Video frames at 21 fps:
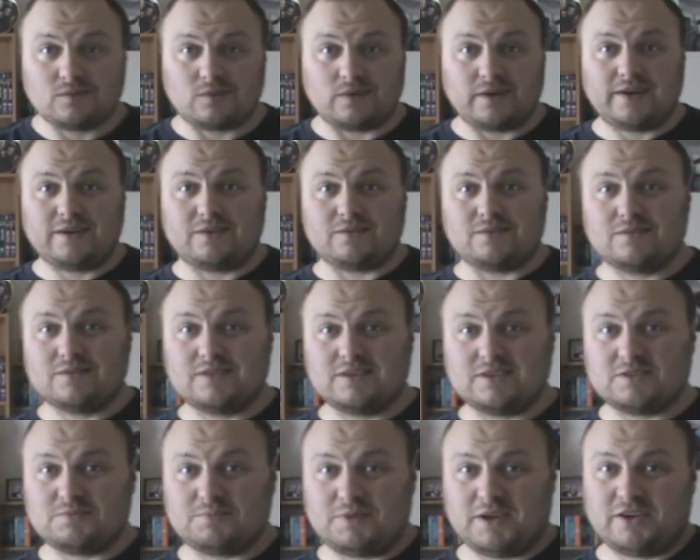Wow, a
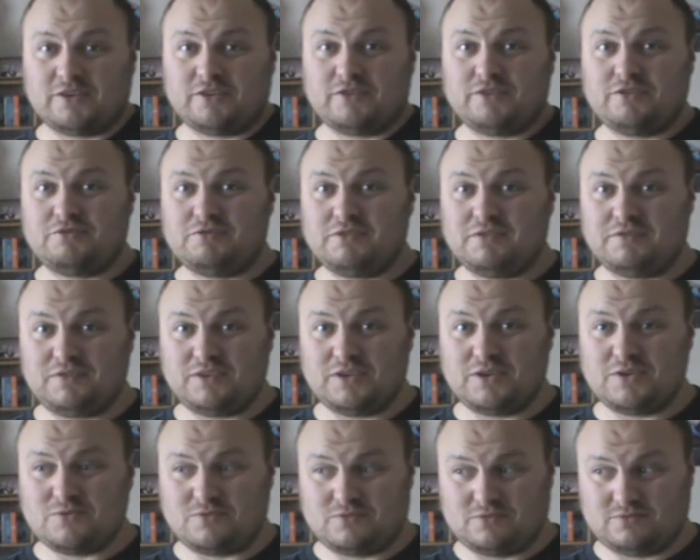SmegChris
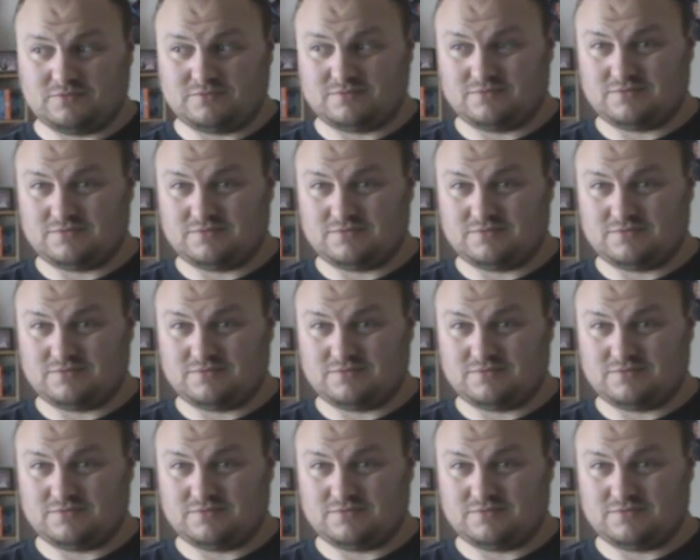review.